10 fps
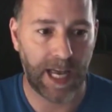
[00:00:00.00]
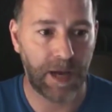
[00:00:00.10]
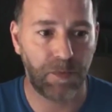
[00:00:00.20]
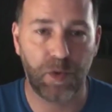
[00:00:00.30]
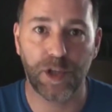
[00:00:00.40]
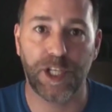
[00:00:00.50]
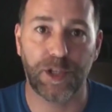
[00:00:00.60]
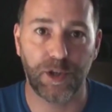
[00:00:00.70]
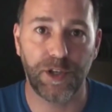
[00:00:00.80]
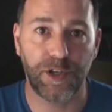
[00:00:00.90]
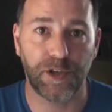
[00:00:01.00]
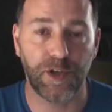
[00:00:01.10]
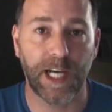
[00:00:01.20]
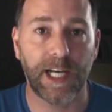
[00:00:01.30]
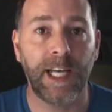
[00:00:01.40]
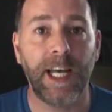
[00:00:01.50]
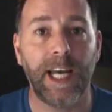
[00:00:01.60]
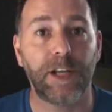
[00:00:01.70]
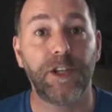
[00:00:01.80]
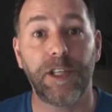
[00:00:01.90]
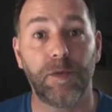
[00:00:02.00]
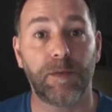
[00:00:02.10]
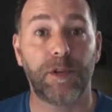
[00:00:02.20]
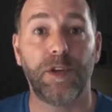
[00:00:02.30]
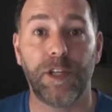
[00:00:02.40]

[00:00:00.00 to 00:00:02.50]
Um, what's she doing to do that?" And you say, "Well, I'm